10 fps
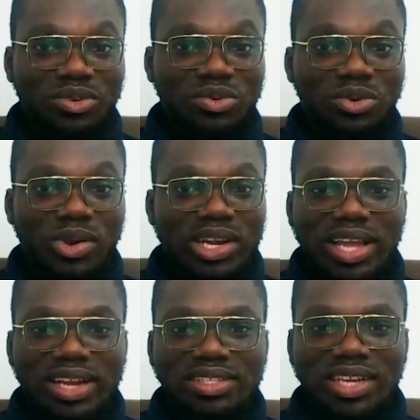who already had
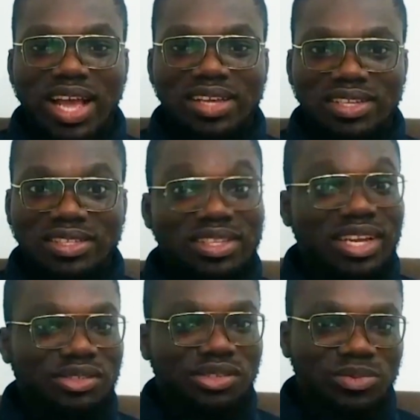internet access in their
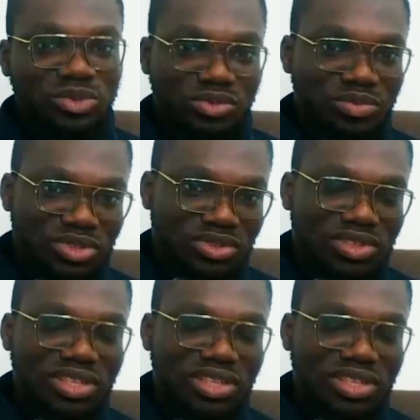dorm rooms.